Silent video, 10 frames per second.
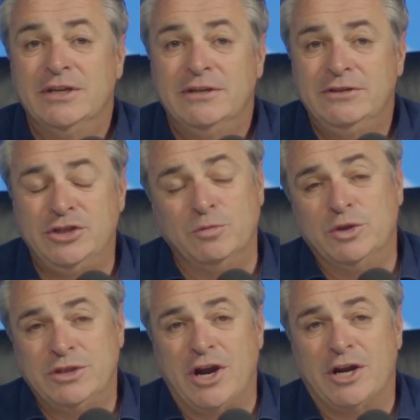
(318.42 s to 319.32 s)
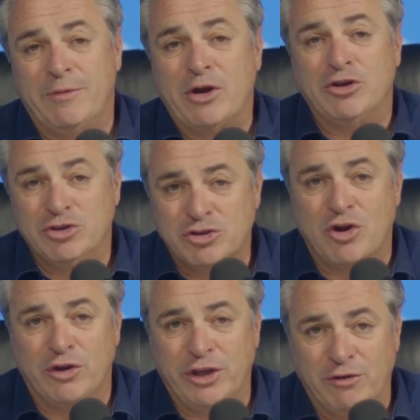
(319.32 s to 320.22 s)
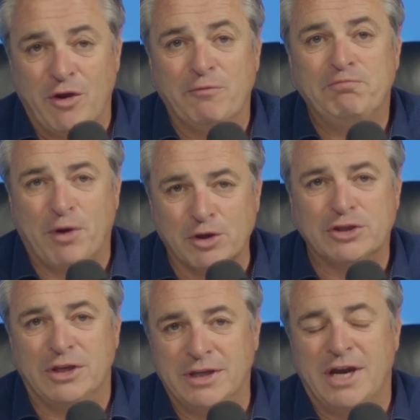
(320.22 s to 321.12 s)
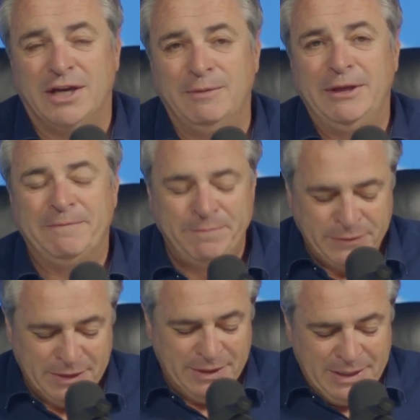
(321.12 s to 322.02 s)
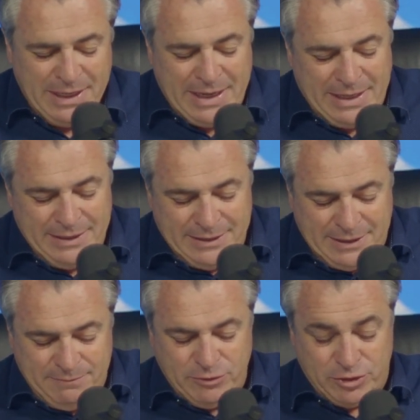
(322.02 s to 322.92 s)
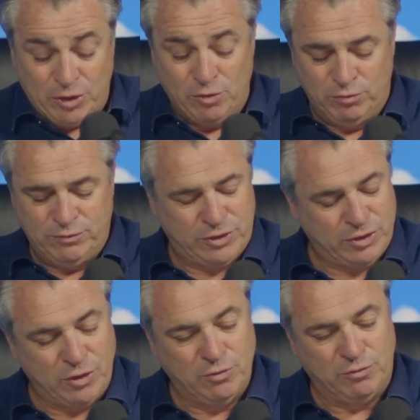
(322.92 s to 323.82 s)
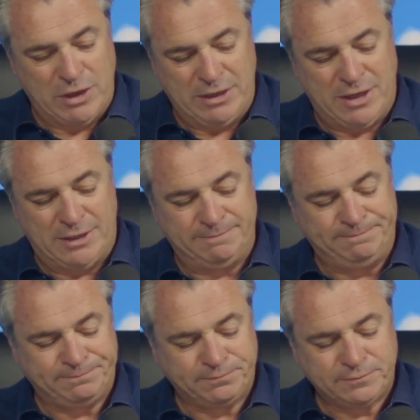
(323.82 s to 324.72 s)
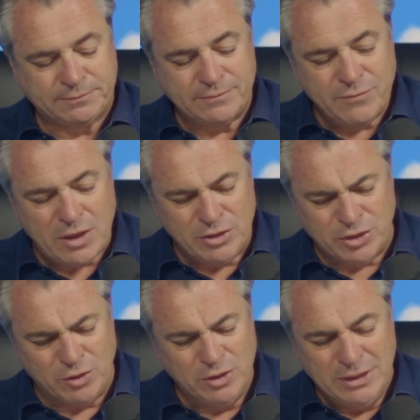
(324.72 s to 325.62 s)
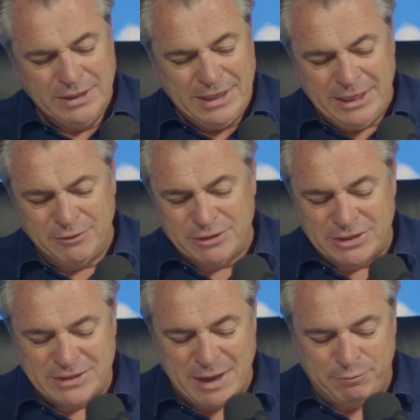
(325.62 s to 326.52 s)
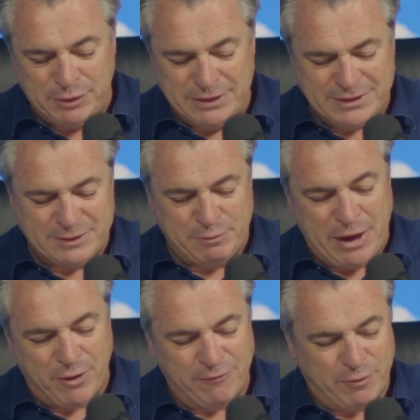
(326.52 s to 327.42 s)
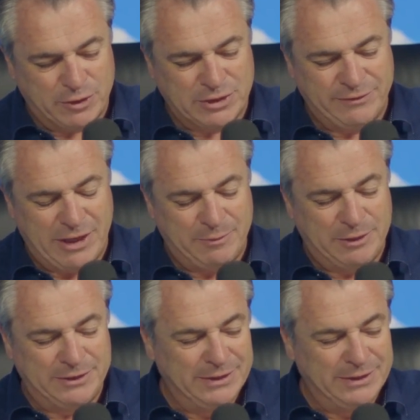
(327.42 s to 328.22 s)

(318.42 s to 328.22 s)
Jim would talk about controlling your own personal economy. And so right on. So ignorance is not bliss, the power of personal development.